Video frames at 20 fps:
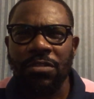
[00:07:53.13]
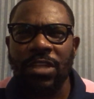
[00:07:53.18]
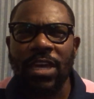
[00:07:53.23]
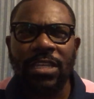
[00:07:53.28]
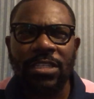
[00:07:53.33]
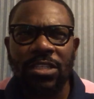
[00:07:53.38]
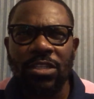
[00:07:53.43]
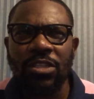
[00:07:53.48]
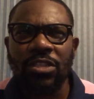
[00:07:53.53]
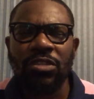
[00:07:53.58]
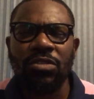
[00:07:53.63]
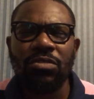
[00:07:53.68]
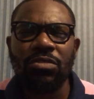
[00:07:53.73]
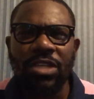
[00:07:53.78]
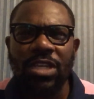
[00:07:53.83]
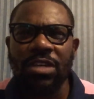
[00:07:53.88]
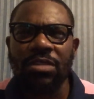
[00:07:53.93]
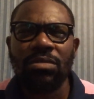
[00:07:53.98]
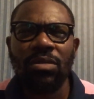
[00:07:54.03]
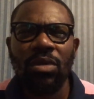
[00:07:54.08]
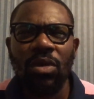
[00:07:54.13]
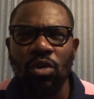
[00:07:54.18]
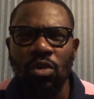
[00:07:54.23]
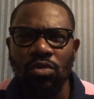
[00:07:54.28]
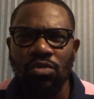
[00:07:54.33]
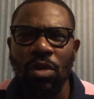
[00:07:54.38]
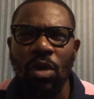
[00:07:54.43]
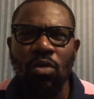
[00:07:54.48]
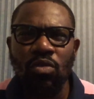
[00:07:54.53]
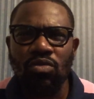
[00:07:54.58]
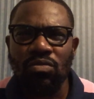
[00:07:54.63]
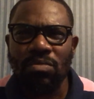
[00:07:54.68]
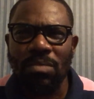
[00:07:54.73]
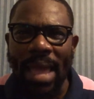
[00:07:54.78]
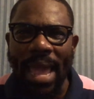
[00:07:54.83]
32-year-old grown